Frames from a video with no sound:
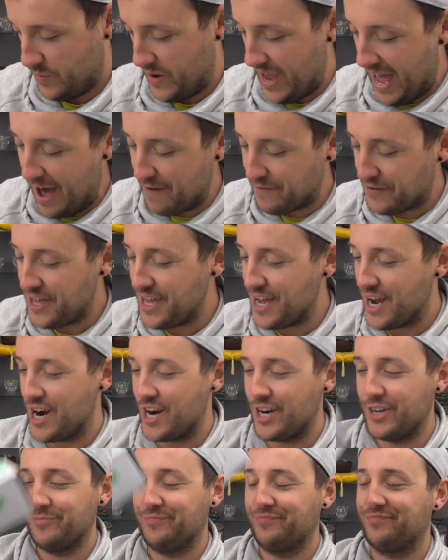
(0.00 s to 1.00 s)
we have
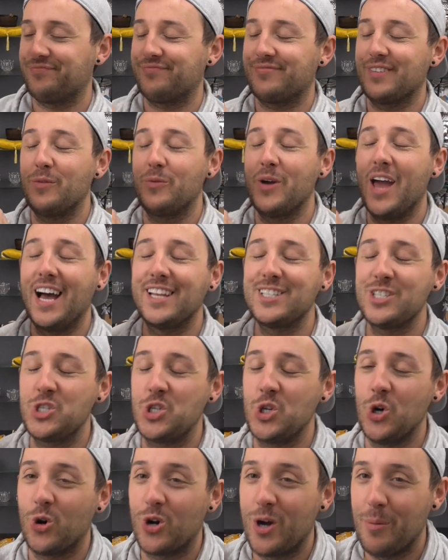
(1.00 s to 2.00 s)
here, we had a
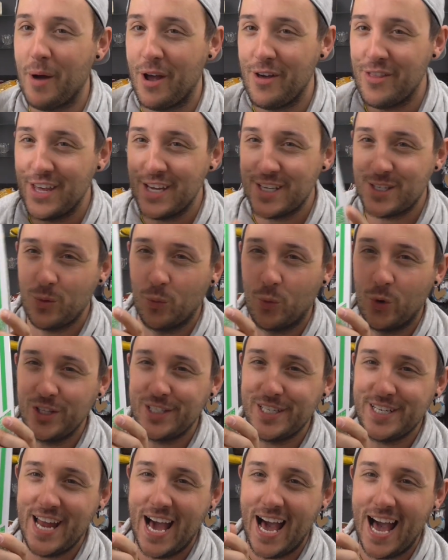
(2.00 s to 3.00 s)
joke about this,
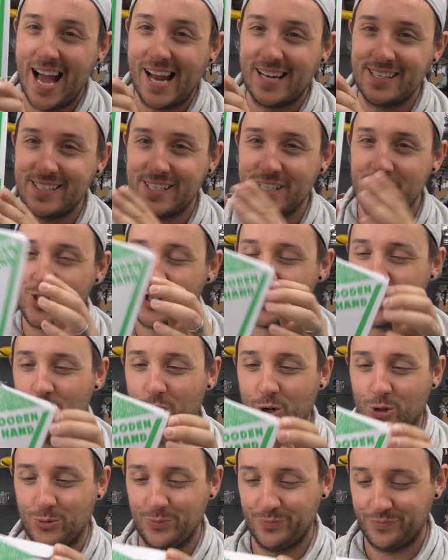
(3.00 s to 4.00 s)
wooden hand.
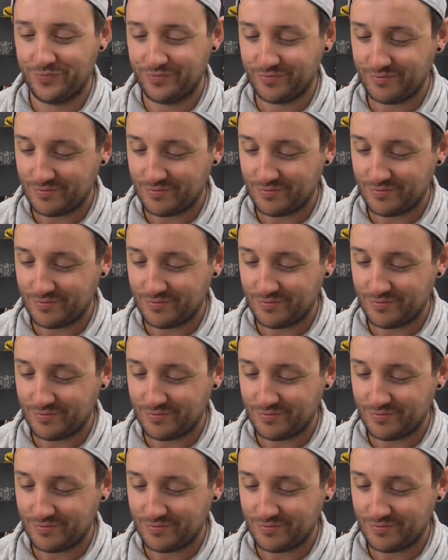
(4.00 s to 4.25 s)
So